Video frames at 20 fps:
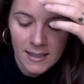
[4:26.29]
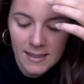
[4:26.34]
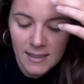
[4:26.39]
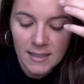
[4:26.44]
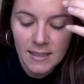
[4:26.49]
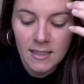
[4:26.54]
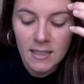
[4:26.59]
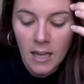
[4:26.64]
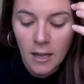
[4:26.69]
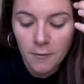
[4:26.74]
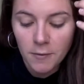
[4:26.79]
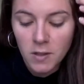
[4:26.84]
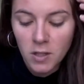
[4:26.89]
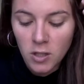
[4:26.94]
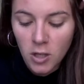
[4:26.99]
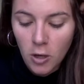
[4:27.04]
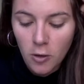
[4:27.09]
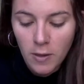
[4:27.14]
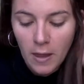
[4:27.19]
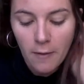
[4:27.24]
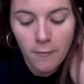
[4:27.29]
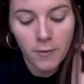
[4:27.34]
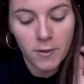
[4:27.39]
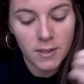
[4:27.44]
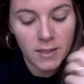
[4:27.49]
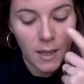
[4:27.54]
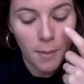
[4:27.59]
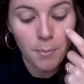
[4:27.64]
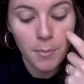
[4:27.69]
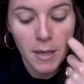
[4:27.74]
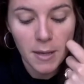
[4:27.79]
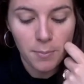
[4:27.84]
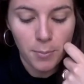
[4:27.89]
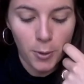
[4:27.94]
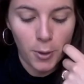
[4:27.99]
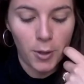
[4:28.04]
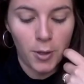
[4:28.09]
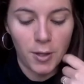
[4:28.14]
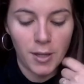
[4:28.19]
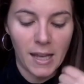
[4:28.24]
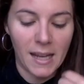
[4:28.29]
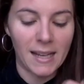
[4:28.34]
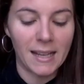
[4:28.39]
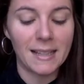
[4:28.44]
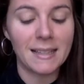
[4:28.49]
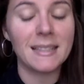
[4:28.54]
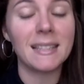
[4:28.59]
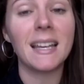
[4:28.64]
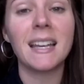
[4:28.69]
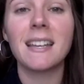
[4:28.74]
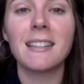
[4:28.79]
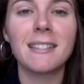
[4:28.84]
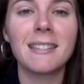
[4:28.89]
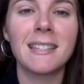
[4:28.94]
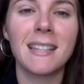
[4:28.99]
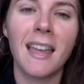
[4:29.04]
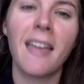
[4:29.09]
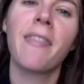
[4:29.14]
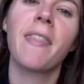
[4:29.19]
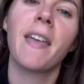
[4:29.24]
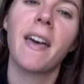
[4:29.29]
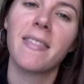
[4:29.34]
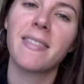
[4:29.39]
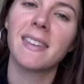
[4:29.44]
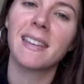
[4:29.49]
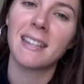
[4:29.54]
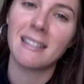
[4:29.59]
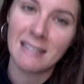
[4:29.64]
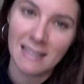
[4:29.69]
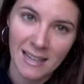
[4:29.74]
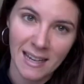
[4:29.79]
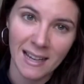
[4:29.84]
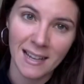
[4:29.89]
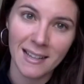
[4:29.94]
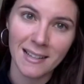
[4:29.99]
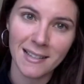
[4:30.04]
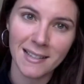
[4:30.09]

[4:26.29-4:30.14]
it's enough to know that for some people they exist and that they dance.